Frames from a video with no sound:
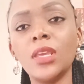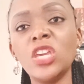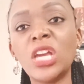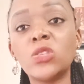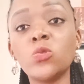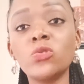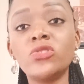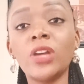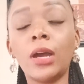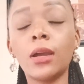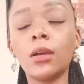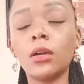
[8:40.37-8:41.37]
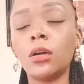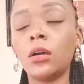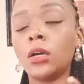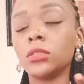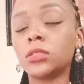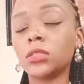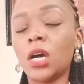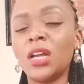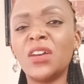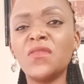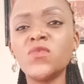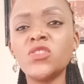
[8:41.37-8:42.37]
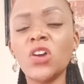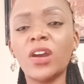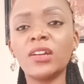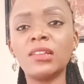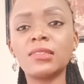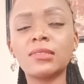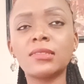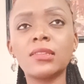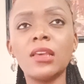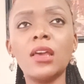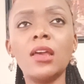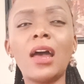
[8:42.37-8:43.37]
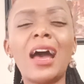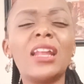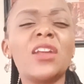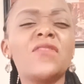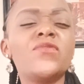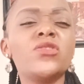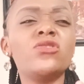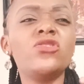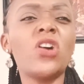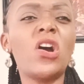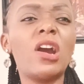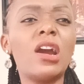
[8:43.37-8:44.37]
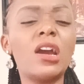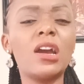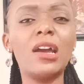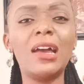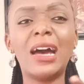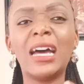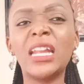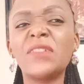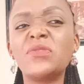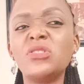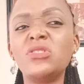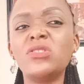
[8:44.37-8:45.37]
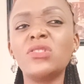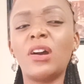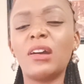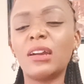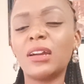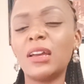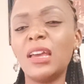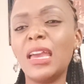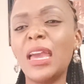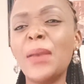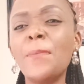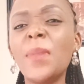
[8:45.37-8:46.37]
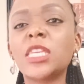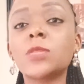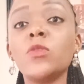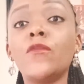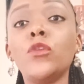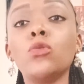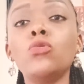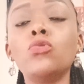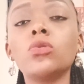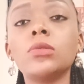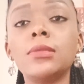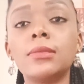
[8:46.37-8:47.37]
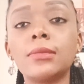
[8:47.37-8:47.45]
You're too dark. Oh, I love darkness. I love the dark. I love the dark. It makes me feel good.